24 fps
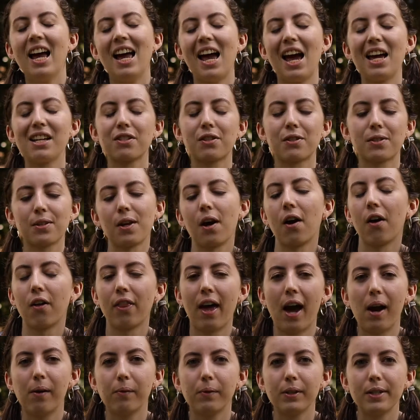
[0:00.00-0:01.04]
And so
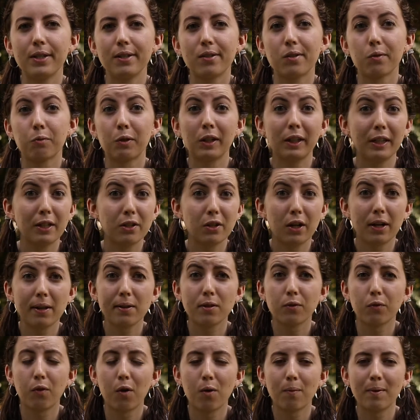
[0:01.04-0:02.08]
that was really
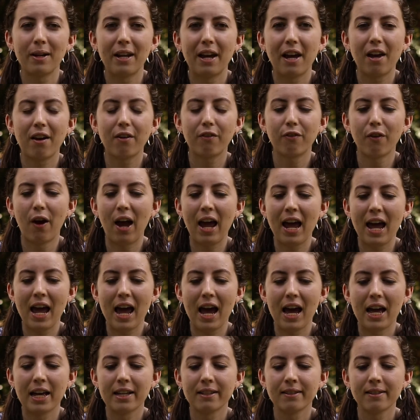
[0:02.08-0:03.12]
transformative,
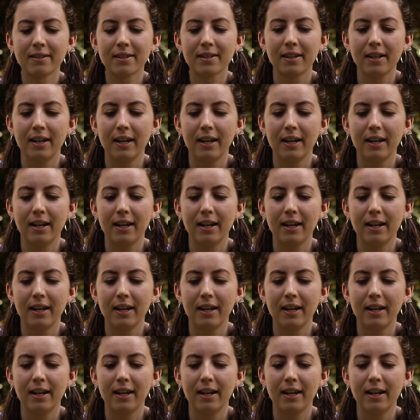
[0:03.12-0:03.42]
and